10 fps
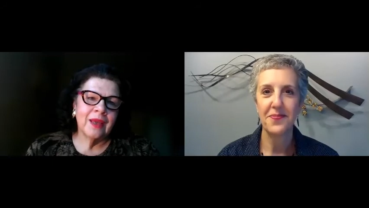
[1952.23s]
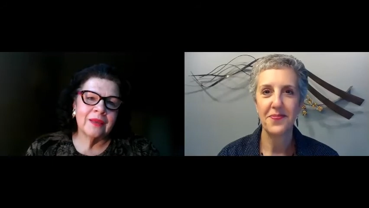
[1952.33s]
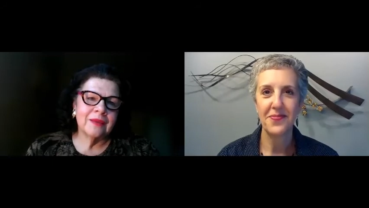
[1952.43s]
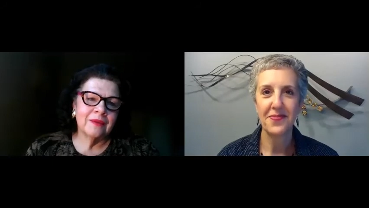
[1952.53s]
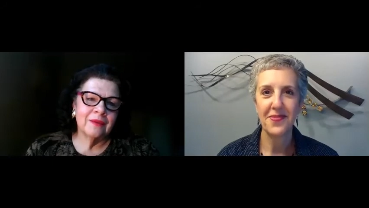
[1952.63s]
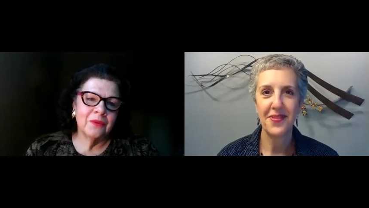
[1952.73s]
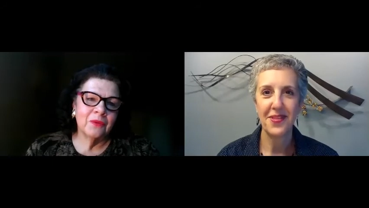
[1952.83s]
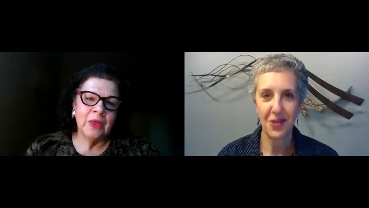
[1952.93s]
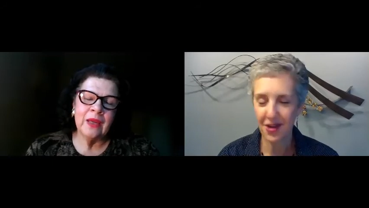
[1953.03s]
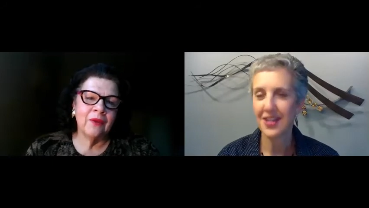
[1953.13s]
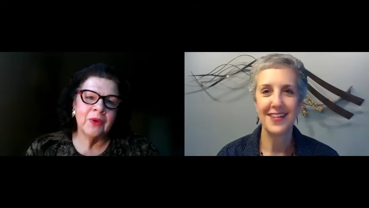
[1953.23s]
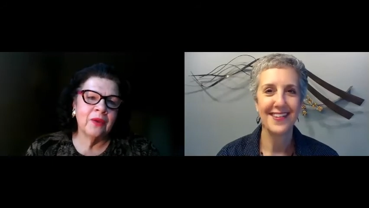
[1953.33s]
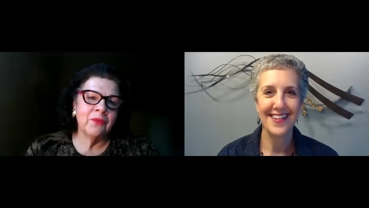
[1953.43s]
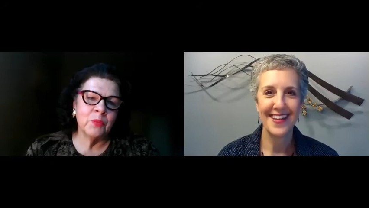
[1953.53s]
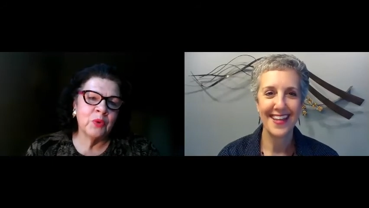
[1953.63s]
Speaker 1: Yes. We Good. never
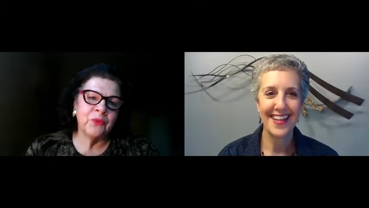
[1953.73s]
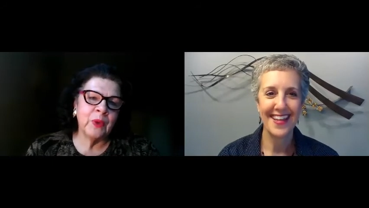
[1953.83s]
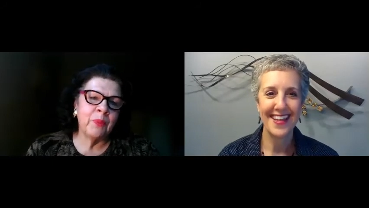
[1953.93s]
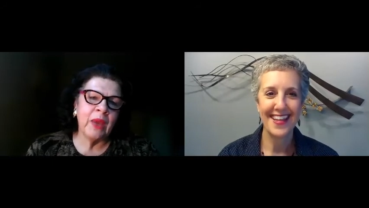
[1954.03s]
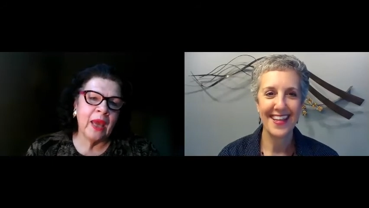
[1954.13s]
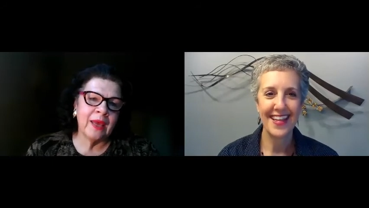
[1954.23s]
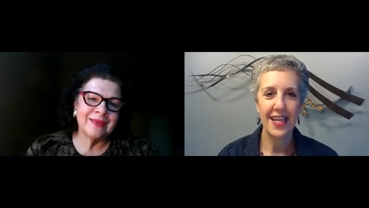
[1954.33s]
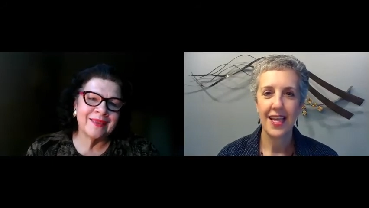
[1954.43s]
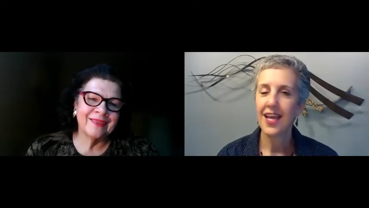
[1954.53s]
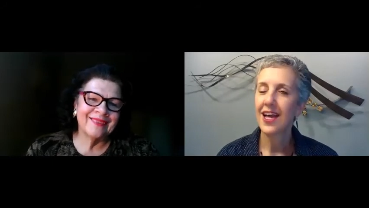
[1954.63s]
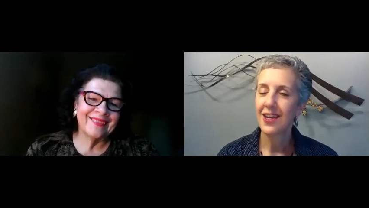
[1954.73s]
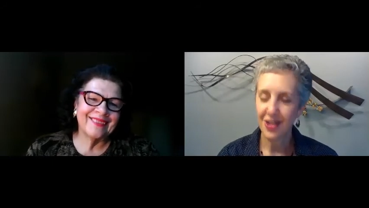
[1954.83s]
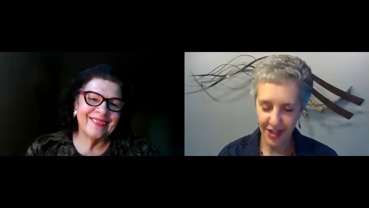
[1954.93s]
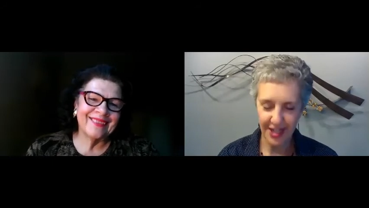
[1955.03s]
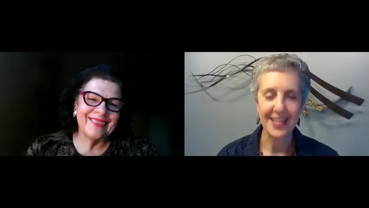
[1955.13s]
give him a free pass.
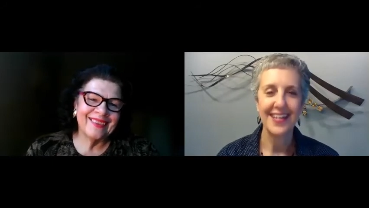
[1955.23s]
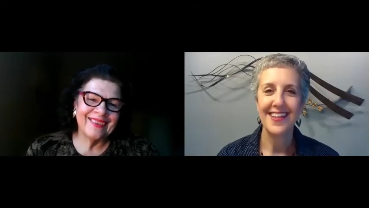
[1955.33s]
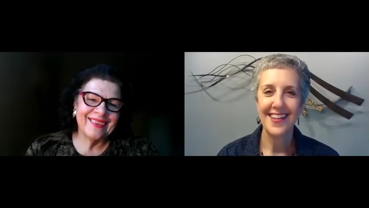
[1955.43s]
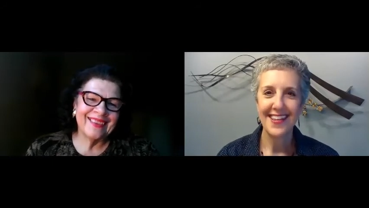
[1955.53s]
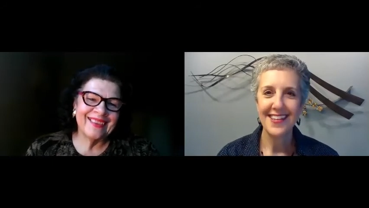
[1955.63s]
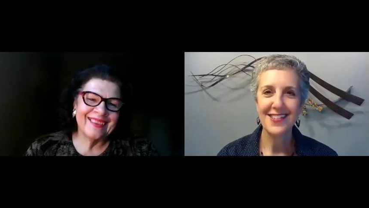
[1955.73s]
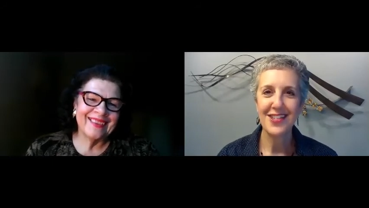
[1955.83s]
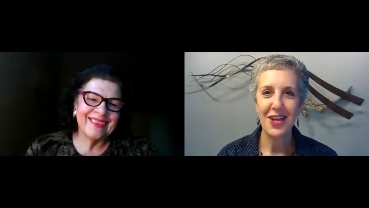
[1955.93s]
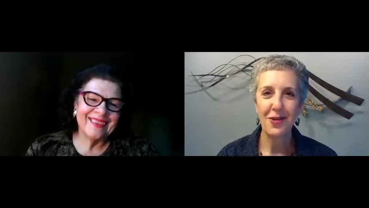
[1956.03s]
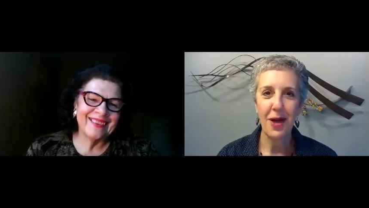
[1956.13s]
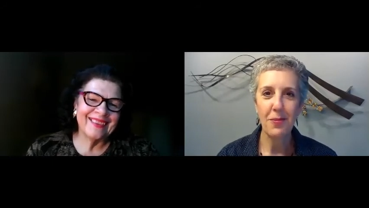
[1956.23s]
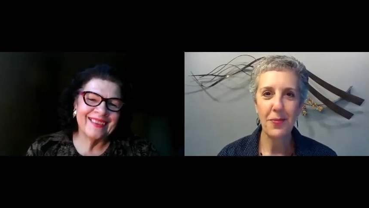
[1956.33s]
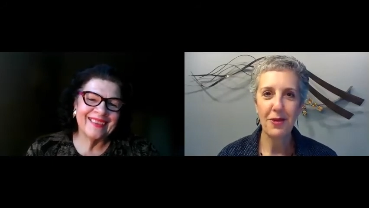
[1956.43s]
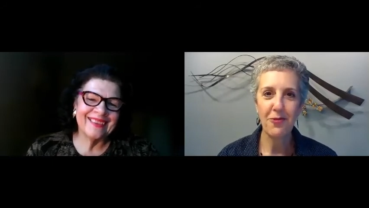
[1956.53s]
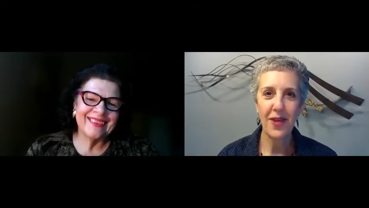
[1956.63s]
Speaker 2: Good. So I'm a
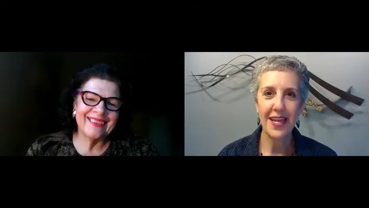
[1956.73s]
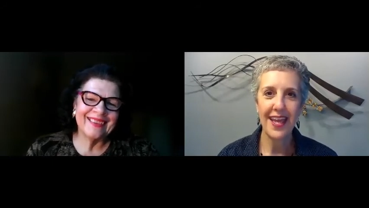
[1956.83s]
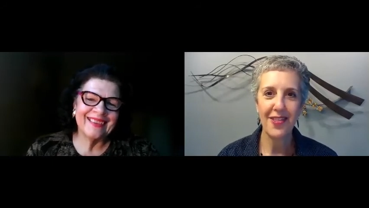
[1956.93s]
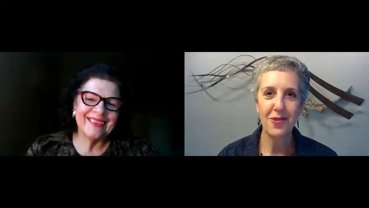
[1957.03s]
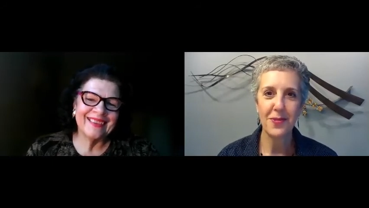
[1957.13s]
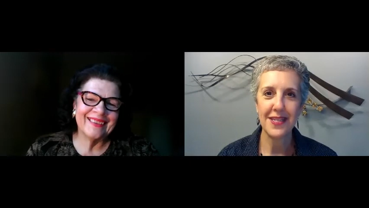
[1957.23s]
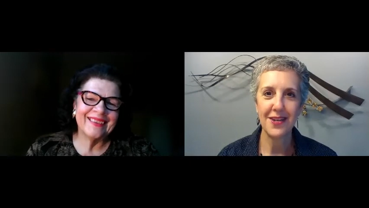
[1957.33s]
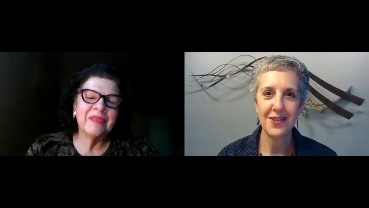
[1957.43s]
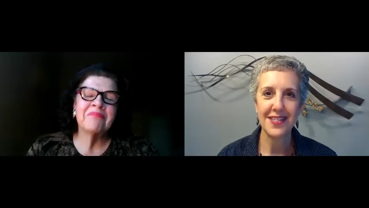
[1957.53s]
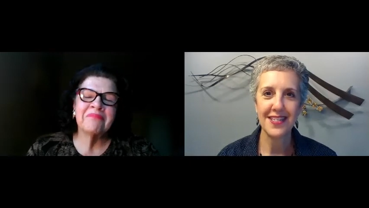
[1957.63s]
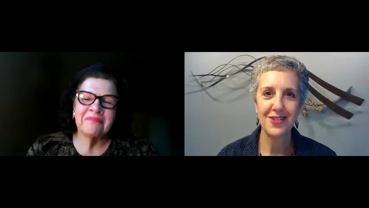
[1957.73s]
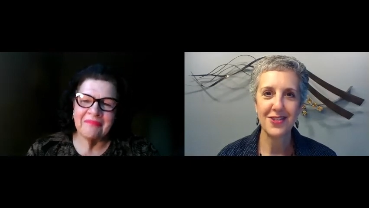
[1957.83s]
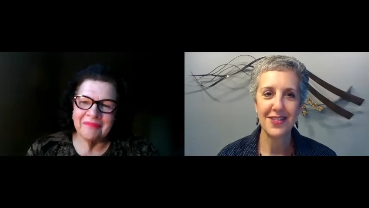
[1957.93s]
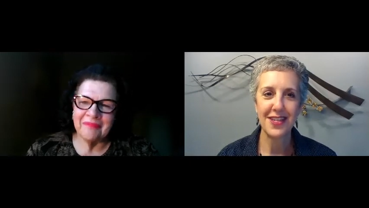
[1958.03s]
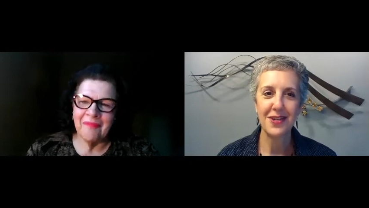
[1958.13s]
big fan of Heather Mizeur's, and
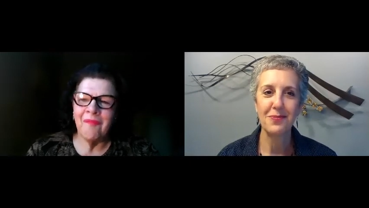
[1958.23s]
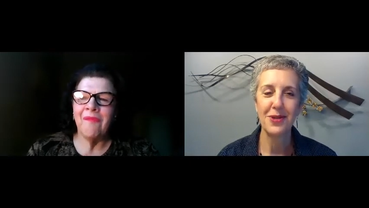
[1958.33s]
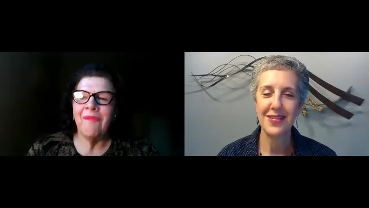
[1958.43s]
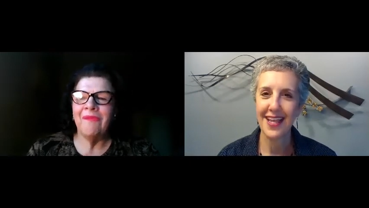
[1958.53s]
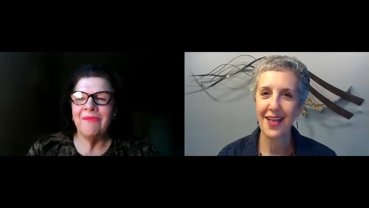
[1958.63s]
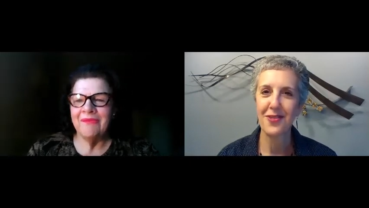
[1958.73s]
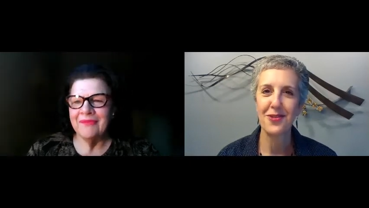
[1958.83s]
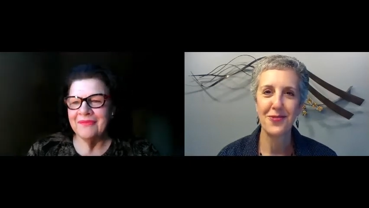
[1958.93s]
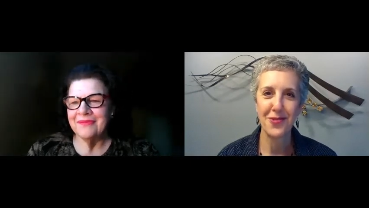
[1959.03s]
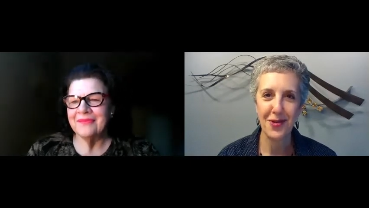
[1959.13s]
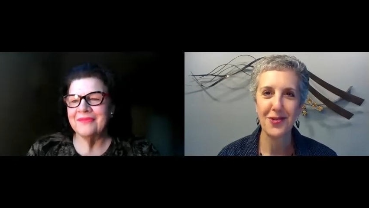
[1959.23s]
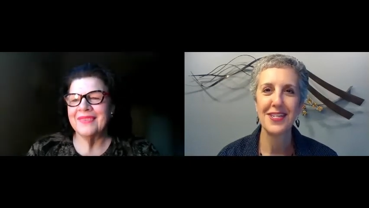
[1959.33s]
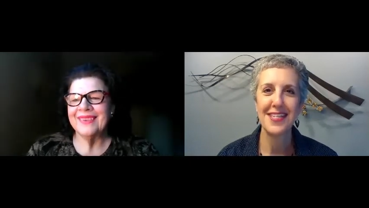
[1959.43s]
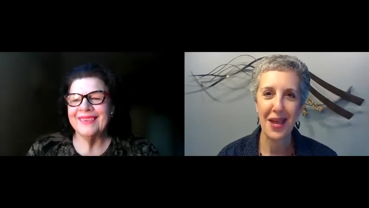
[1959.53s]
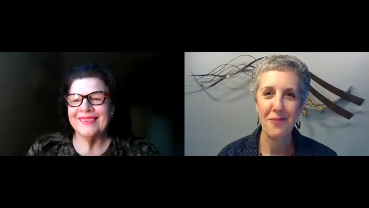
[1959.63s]
she's going to put together a
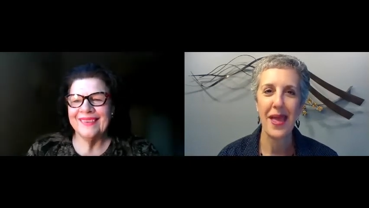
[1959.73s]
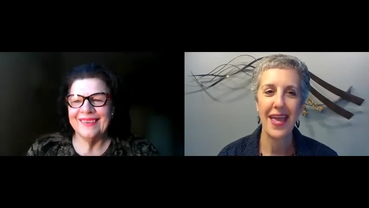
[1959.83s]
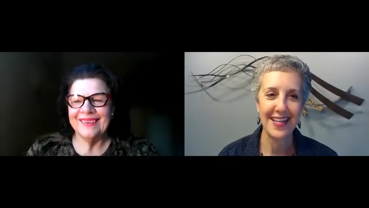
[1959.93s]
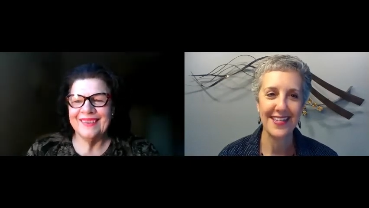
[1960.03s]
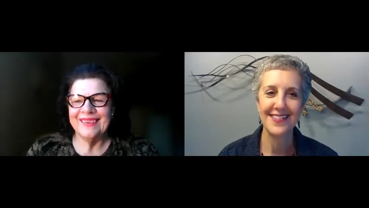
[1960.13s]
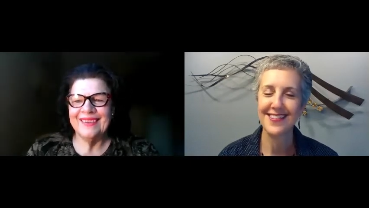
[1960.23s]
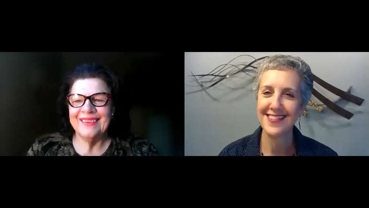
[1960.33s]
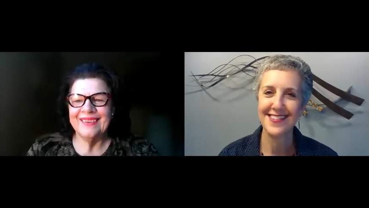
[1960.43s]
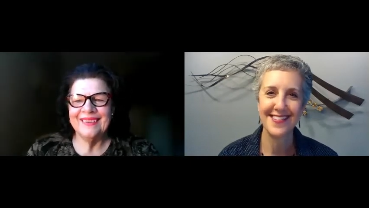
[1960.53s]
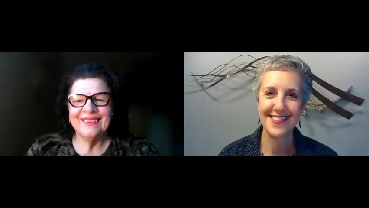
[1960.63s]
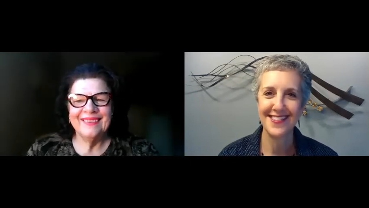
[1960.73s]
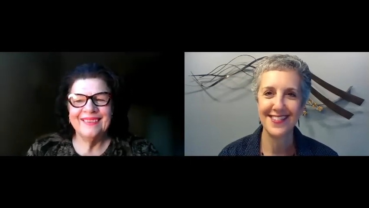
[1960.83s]
ferocious campaign, and she's